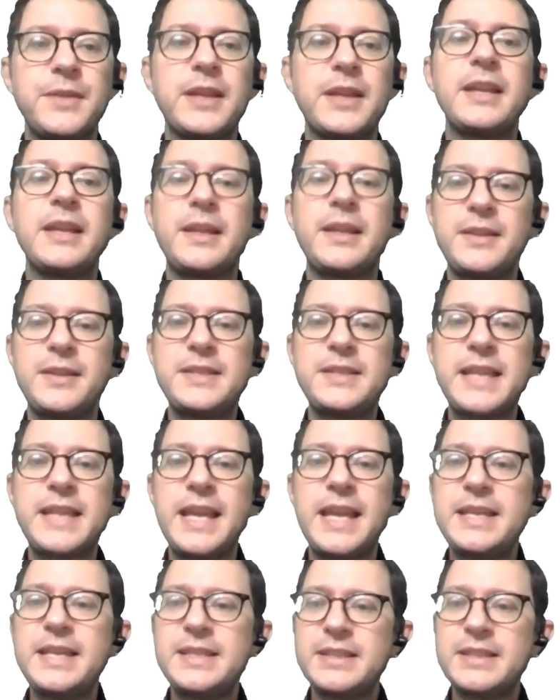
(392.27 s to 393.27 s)
In this
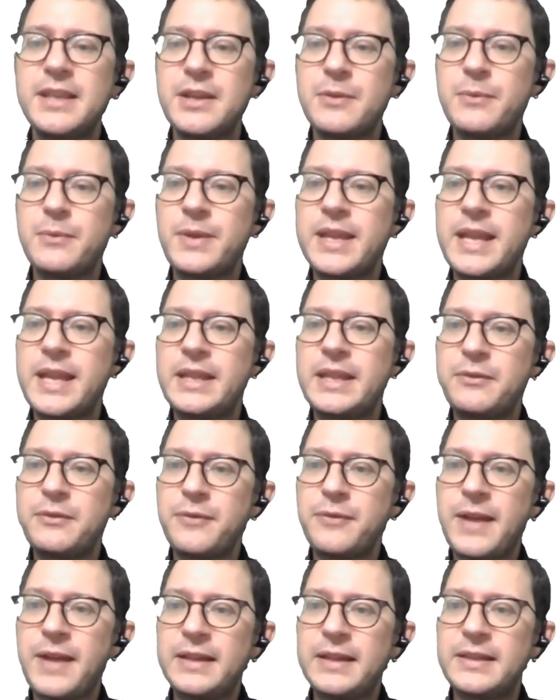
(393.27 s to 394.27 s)
case, we get in
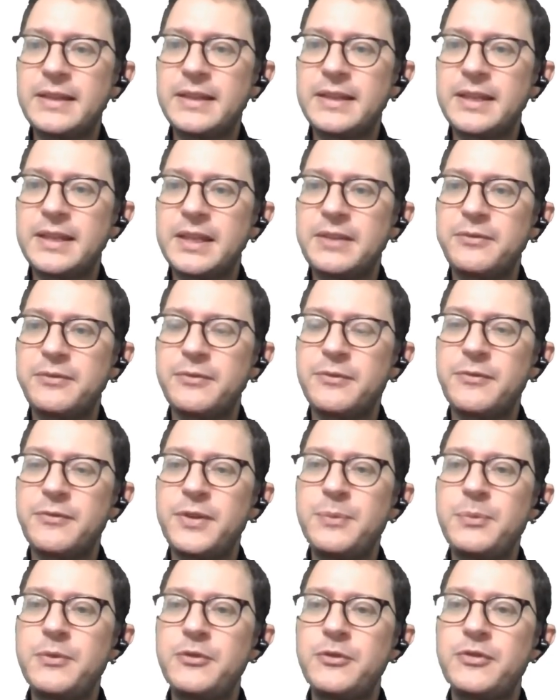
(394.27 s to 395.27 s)
fact that if
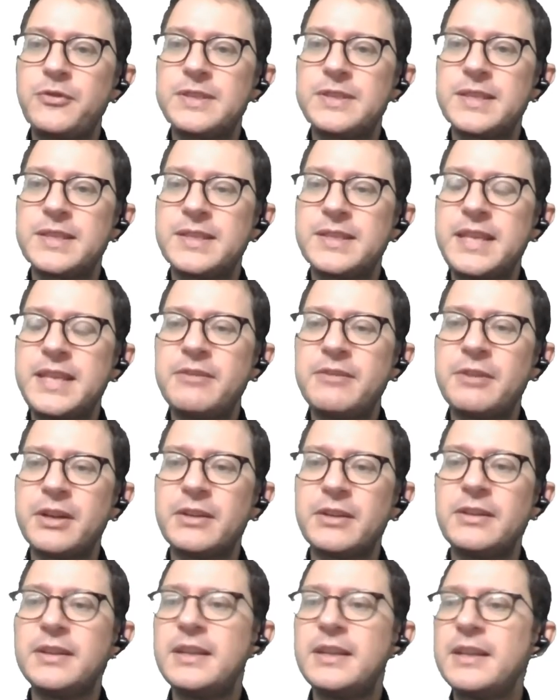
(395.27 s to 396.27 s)
V push is
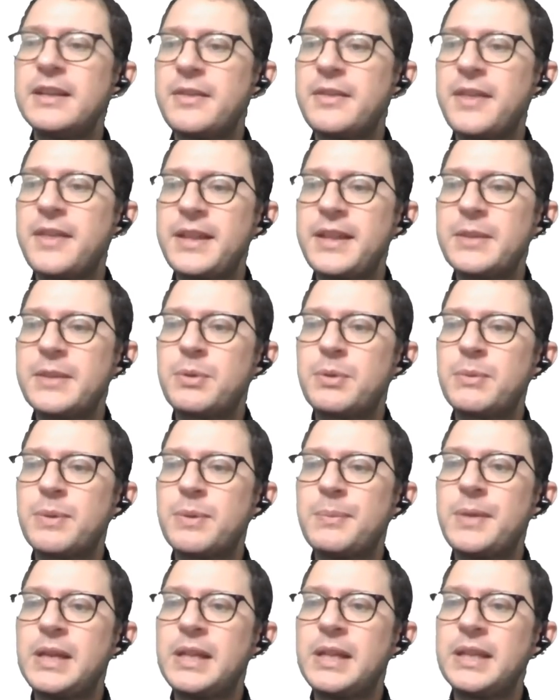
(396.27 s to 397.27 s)
0, then the
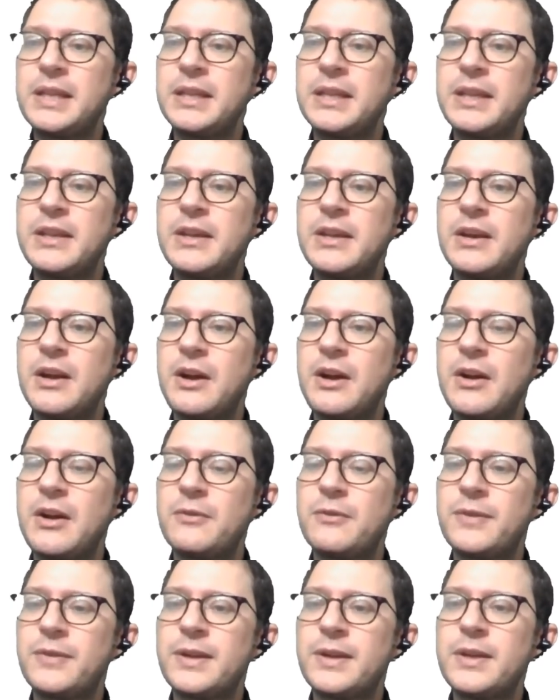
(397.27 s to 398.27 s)
probability
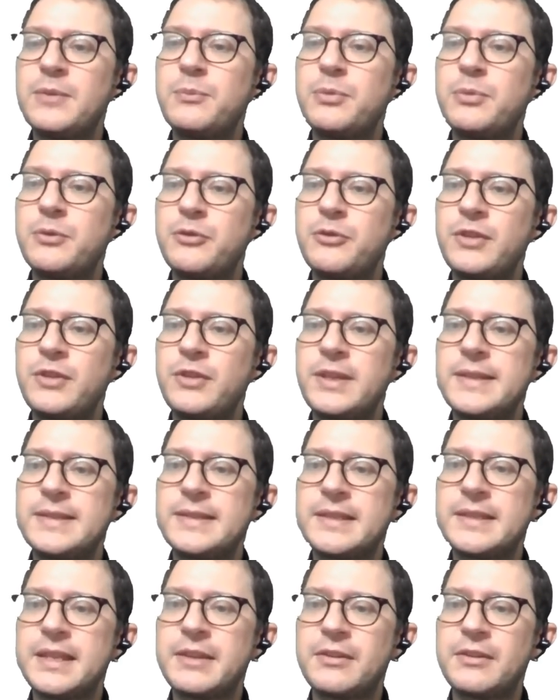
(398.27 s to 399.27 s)
of pushing is
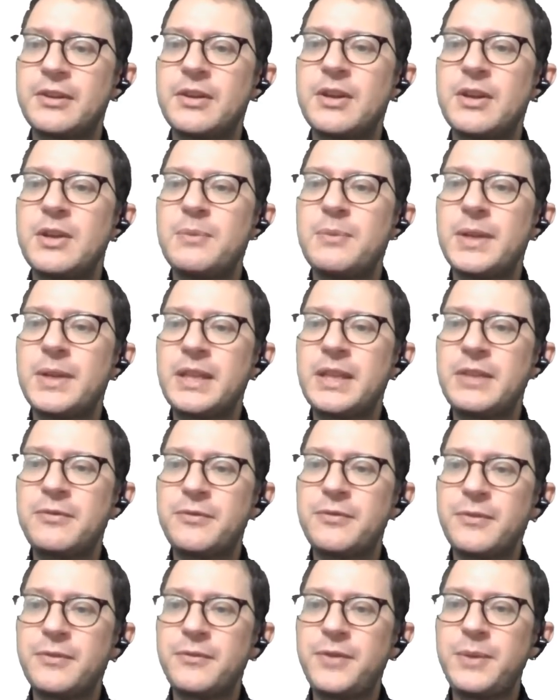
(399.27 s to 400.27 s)
0. But if
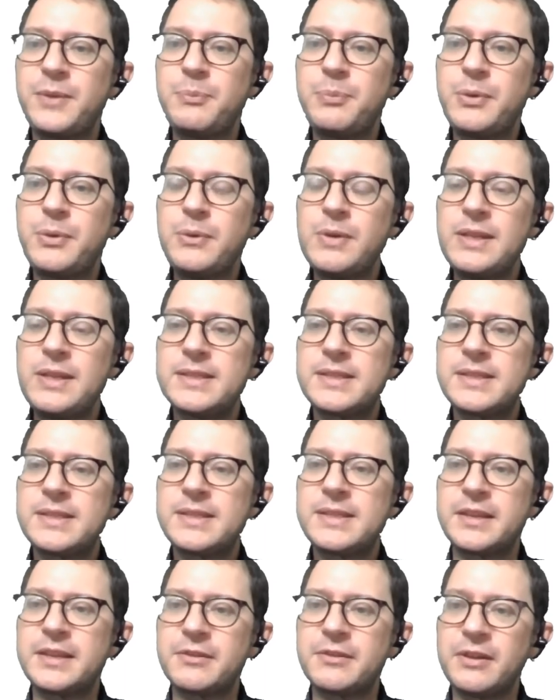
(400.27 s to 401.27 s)
V pull is
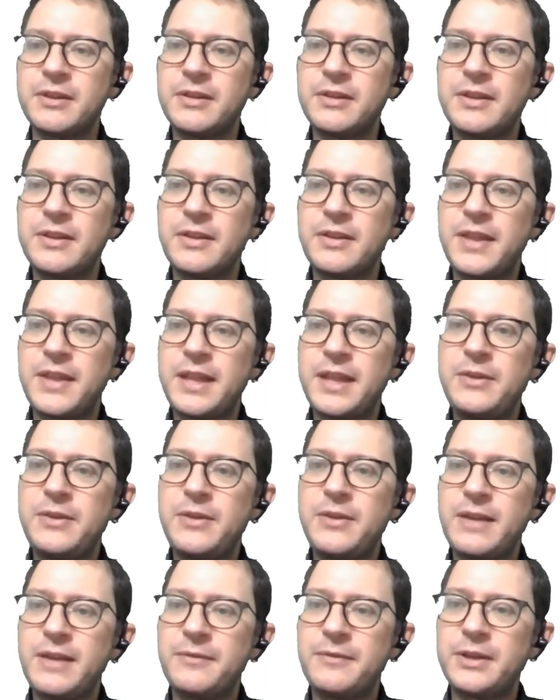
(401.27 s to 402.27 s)
0, then
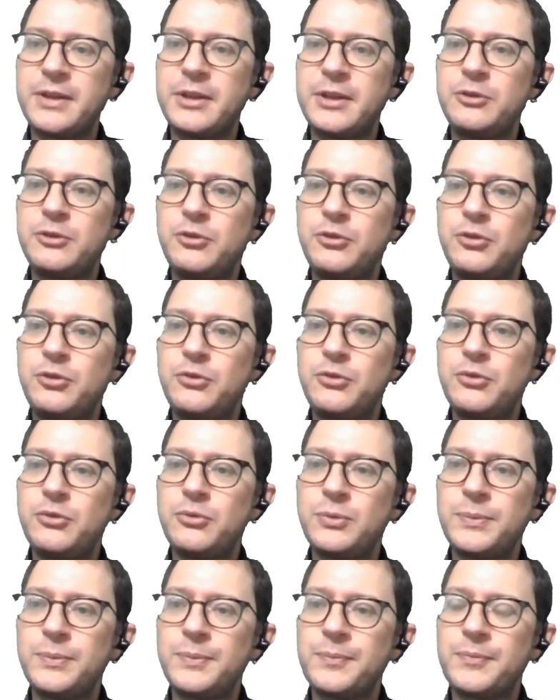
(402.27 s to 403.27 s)
you have
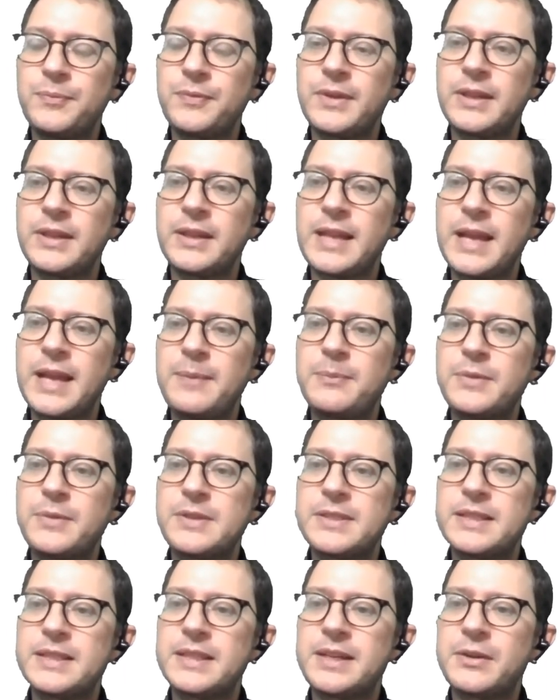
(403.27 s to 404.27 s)
two
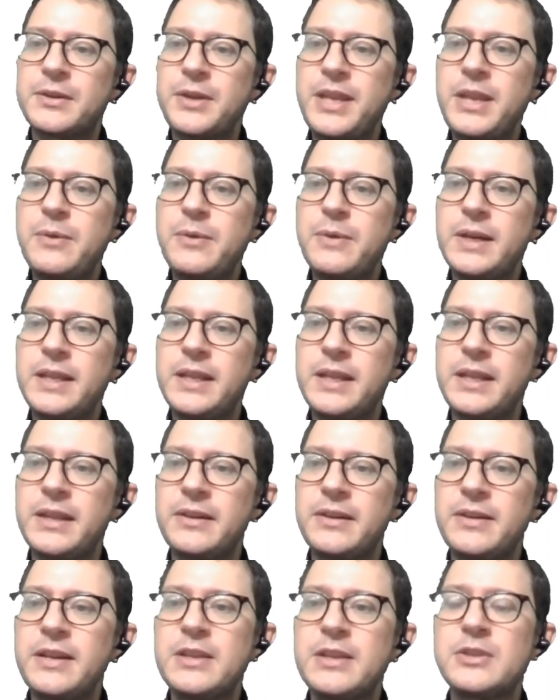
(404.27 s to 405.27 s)
numbers that are equal
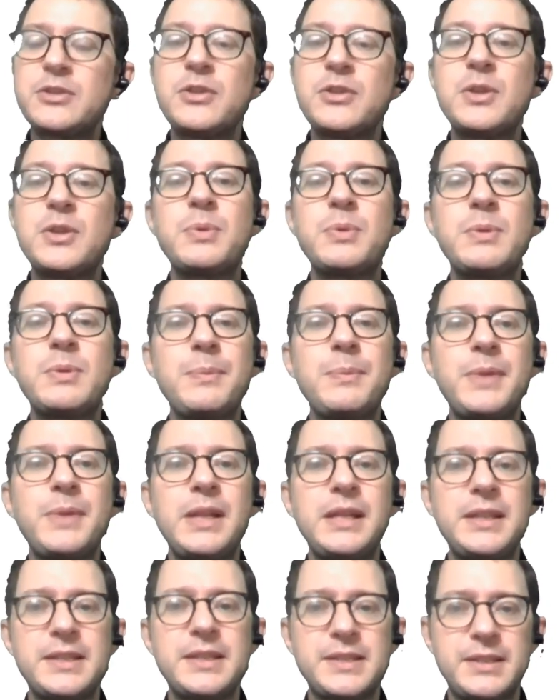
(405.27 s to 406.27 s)
here, so the
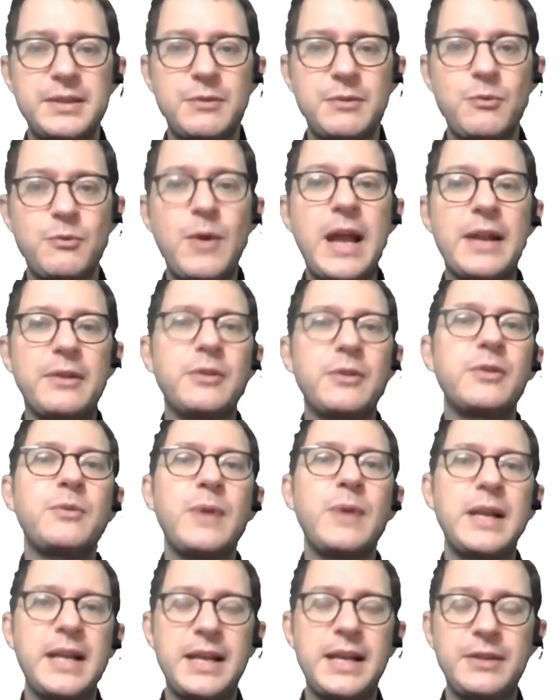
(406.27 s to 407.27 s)
probability is 1 or
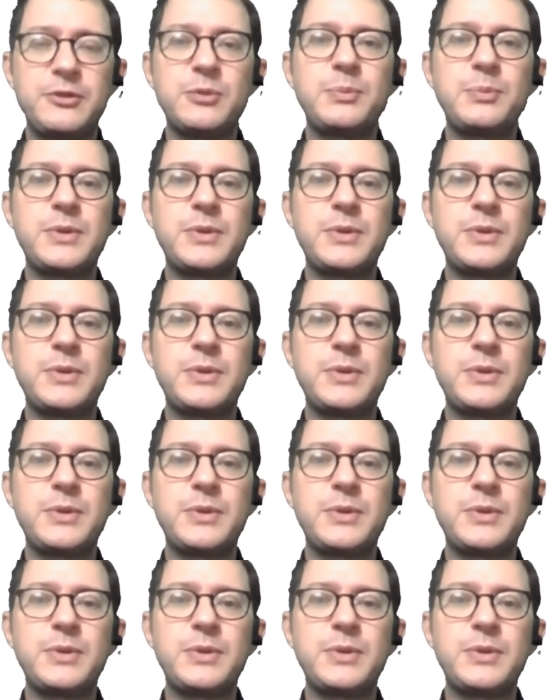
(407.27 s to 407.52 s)
100%.